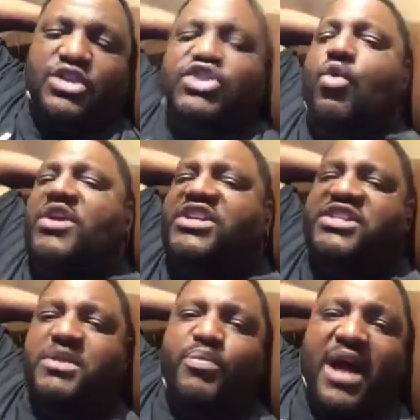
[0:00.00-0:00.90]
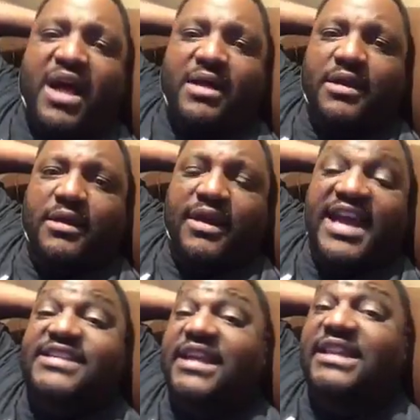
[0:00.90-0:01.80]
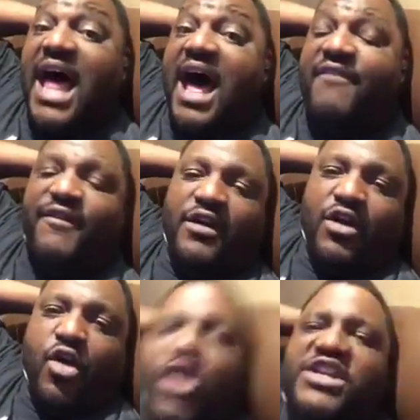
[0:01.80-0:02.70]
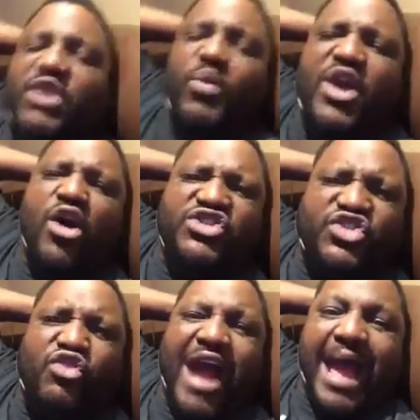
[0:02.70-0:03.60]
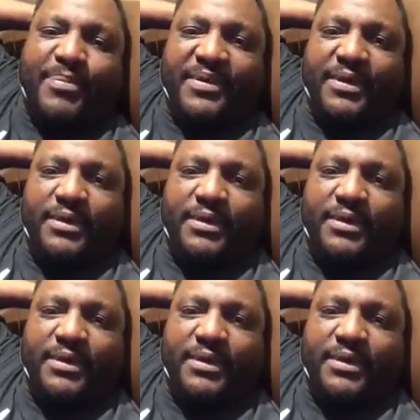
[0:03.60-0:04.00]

So which is it, bruh? Is it love or is it we gonna scrap?